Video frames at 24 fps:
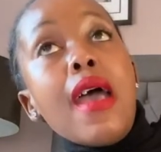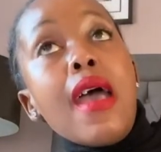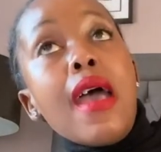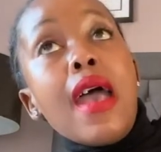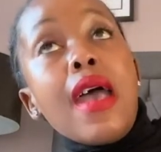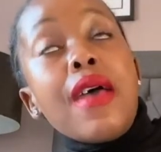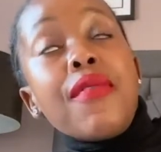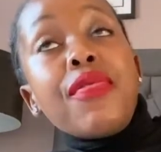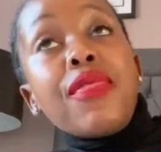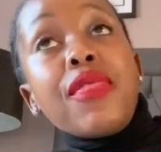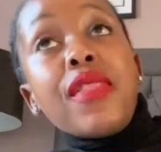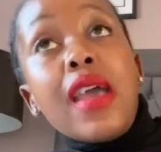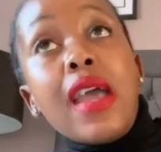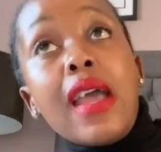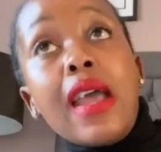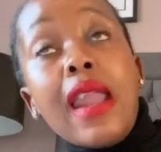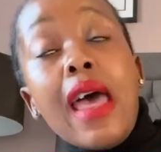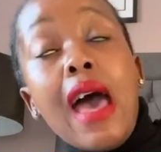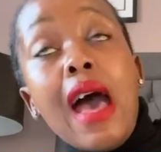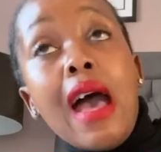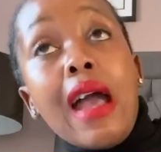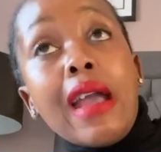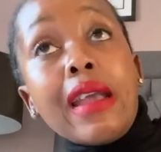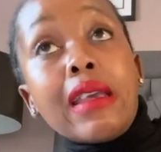And then
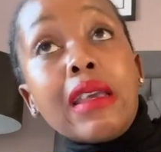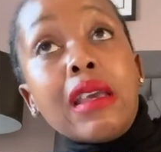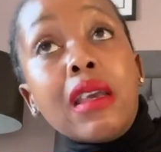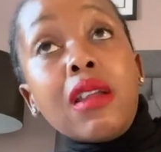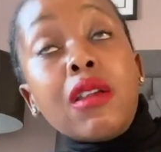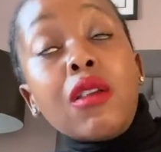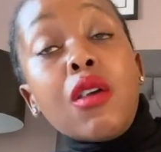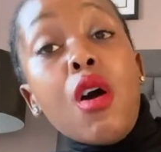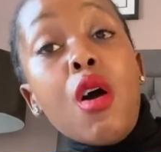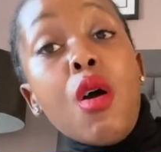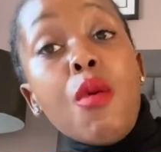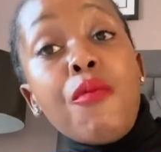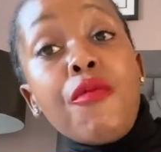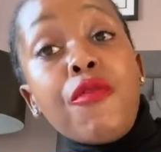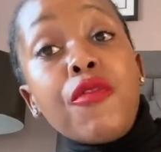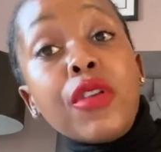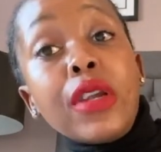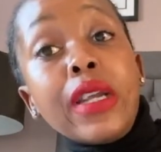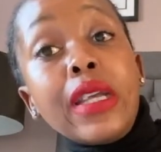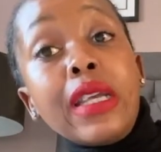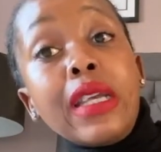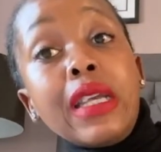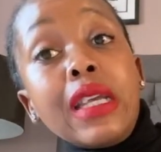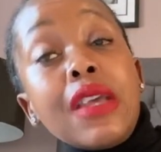I can
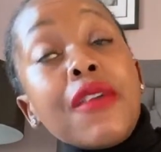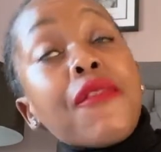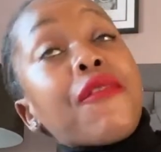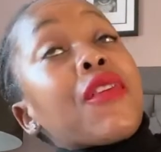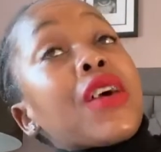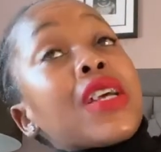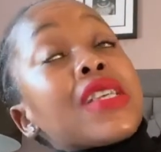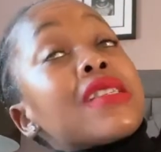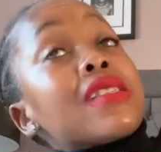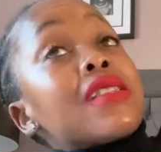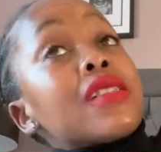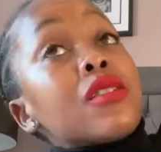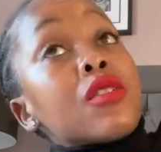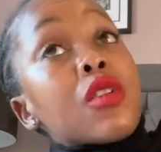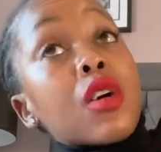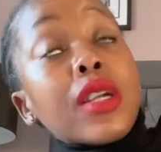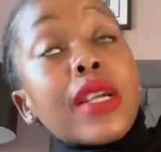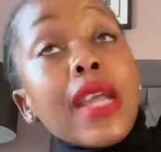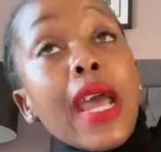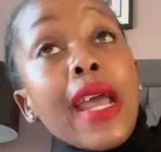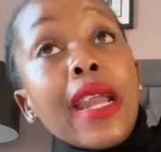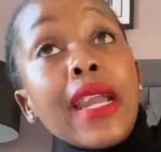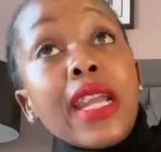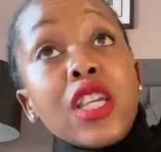hopefully, if I still got
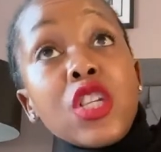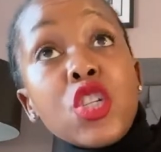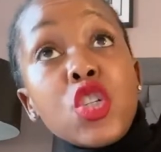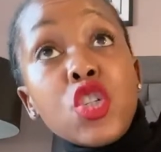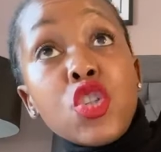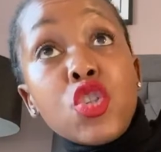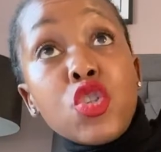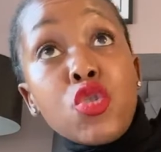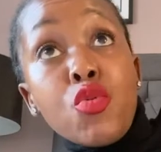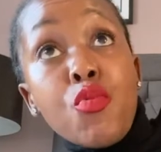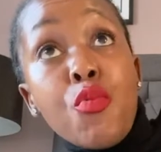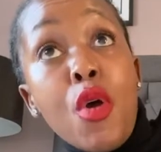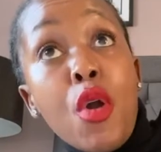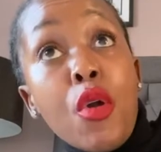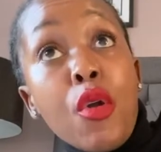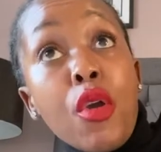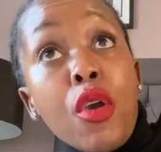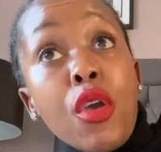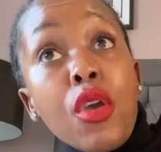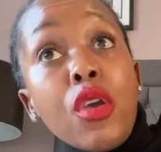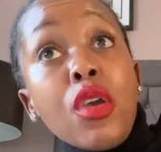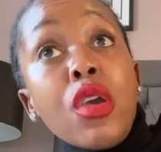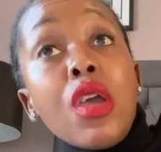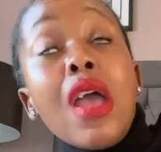energy
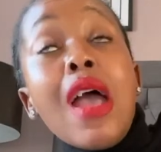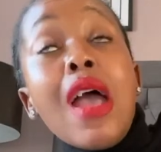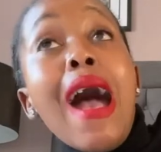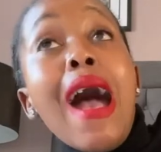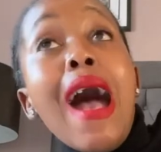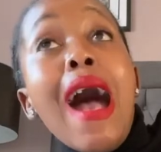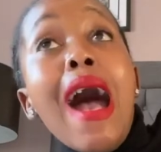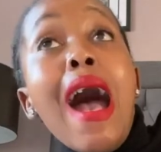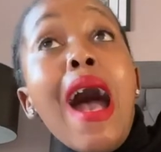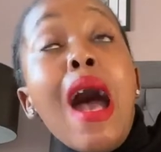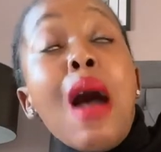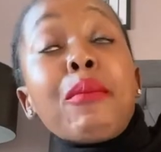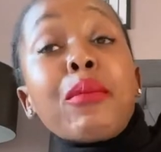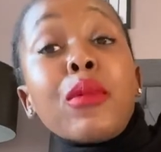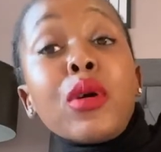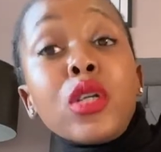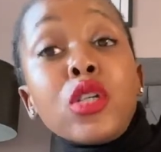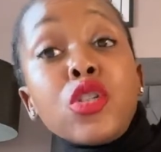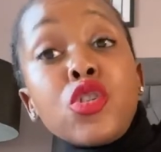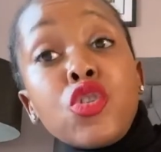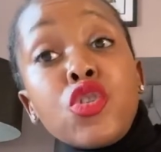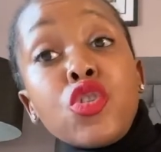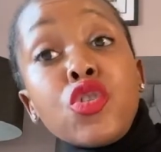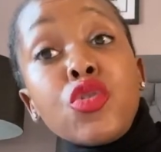tomorrow, I'm going to
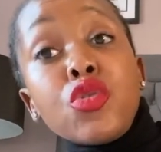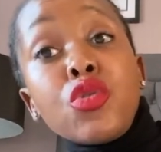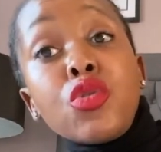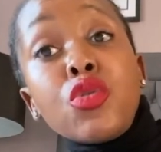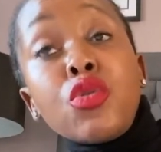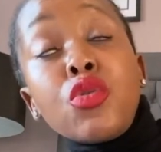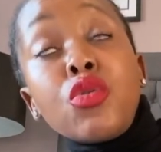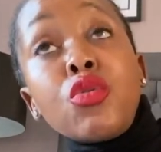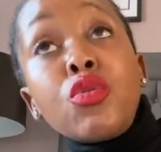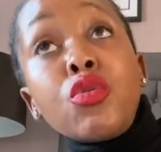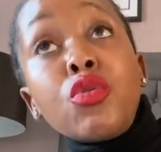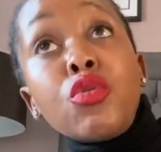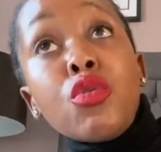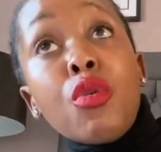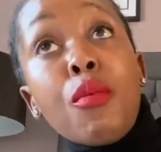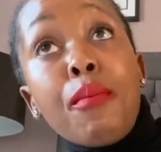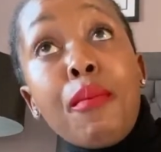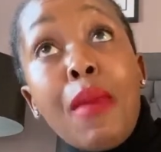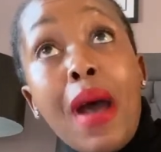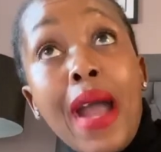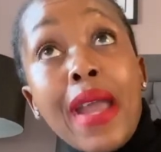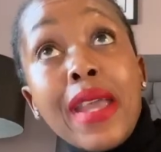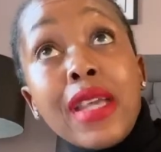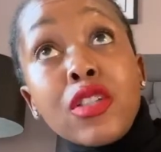do
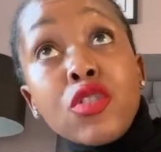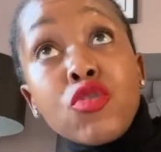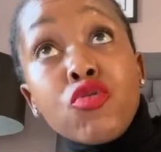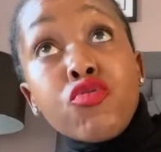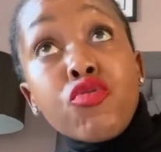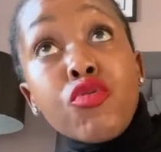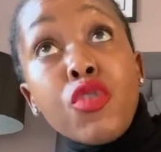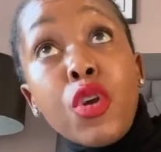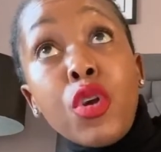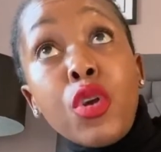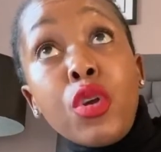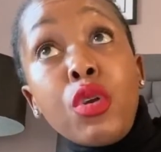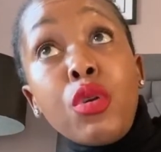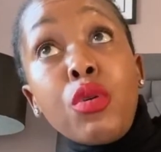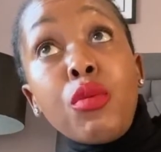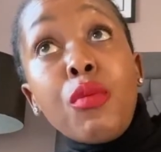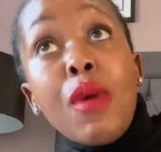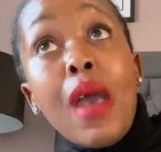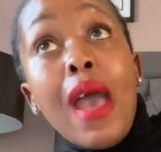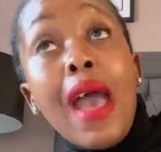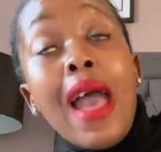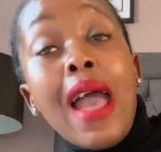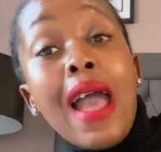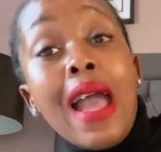Maya's room
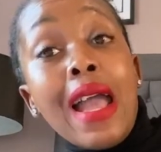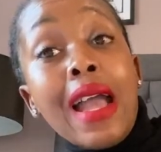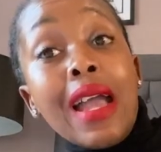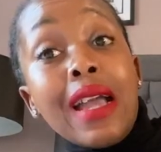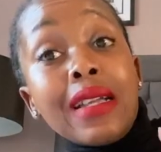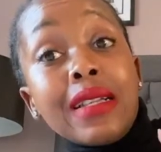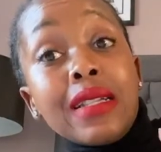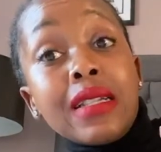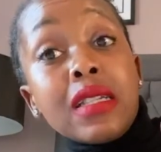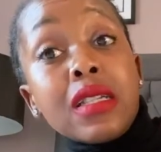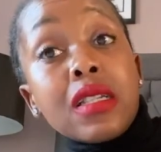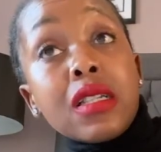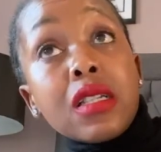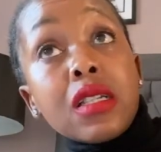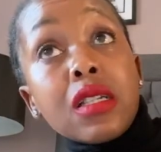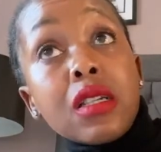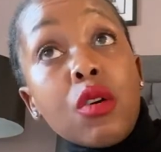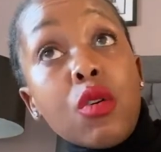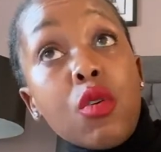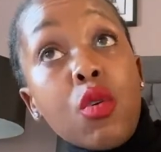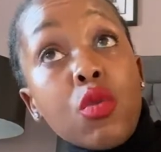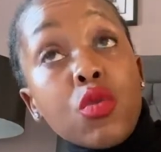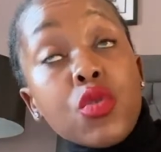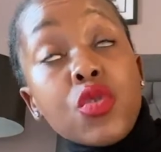and
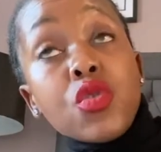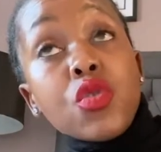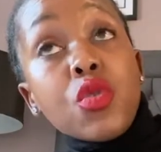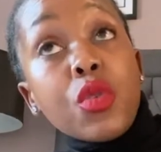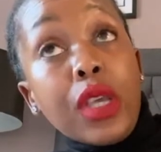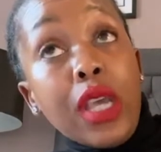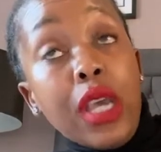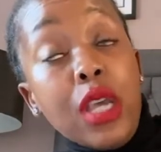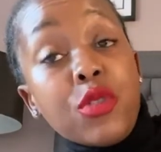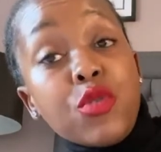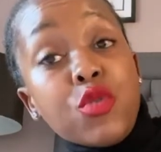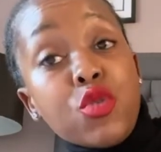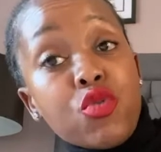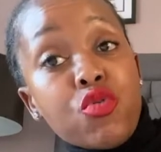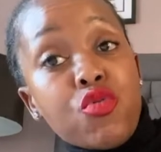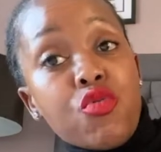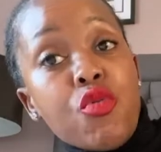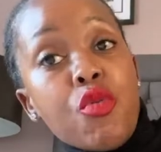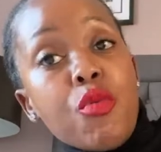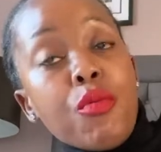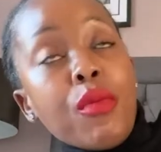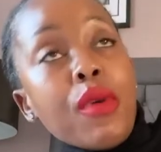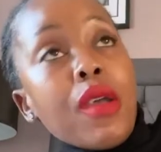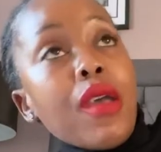also Kendall's
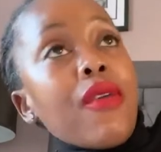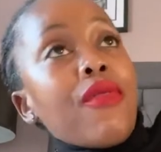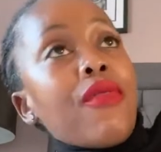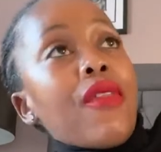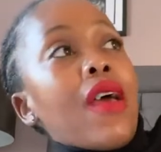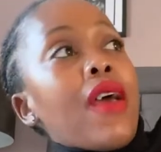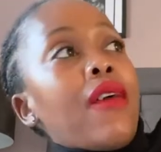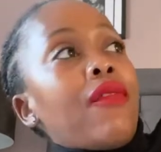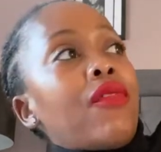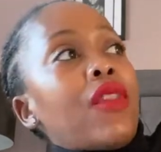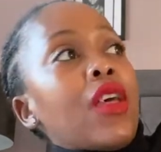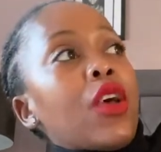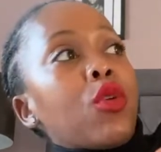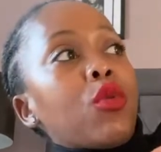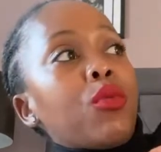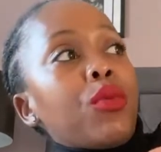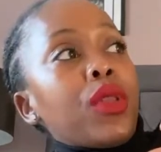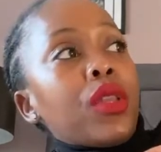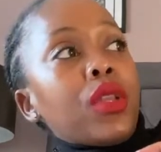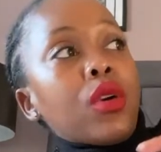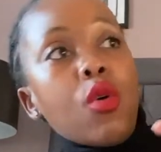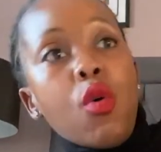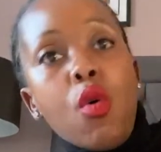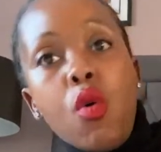room. And then that'll be
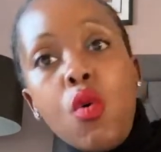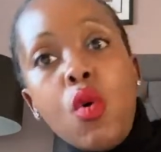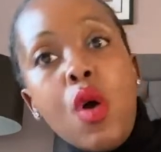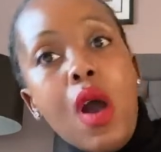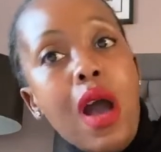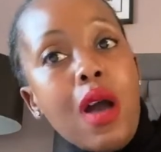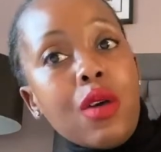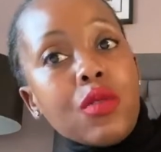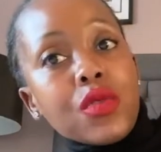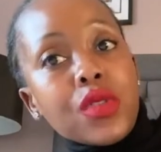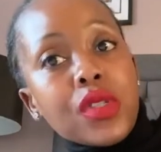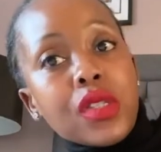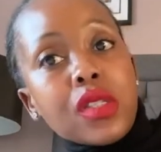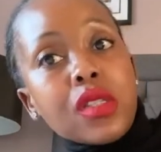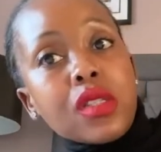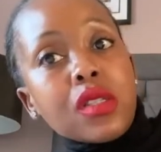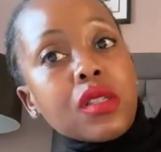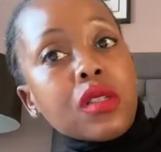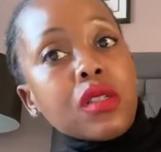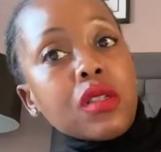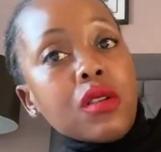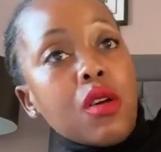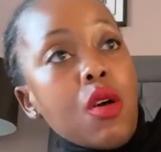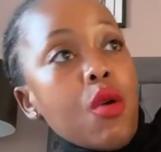the whole house
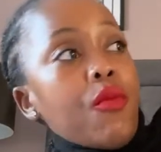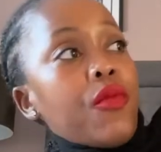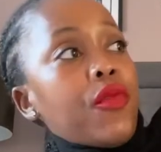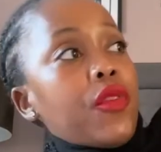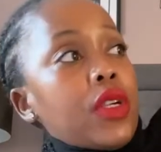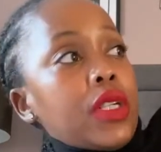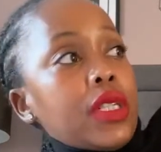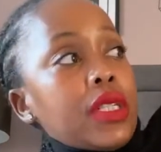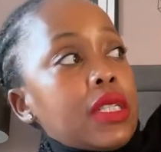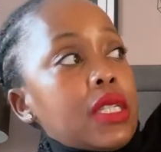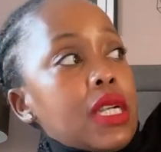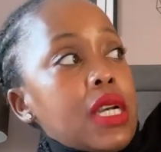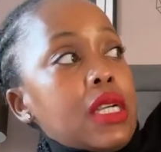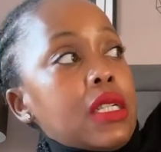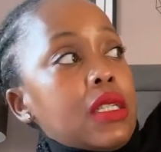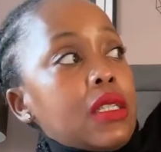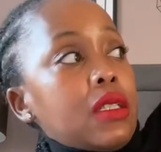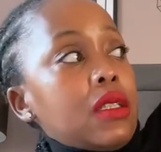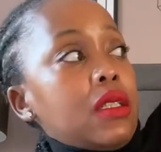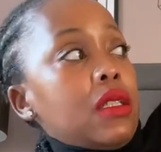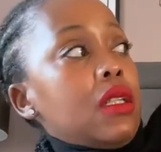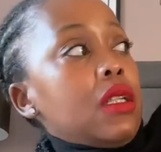hopefully done.